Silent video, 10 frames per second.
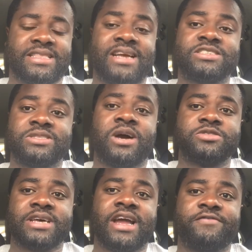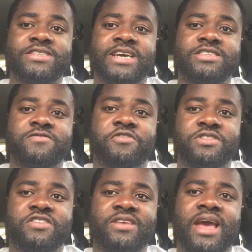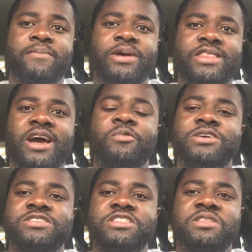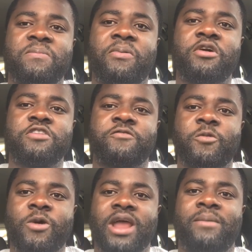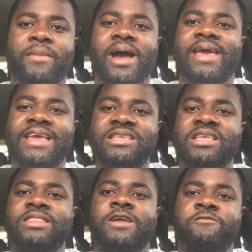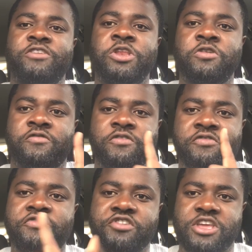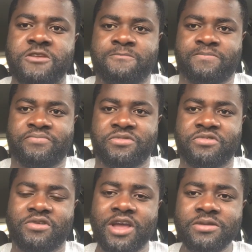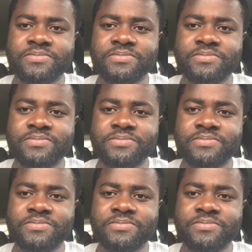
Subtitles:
That was advertising for this guy. But that wasn't the point for Wode. He did that video for free, right?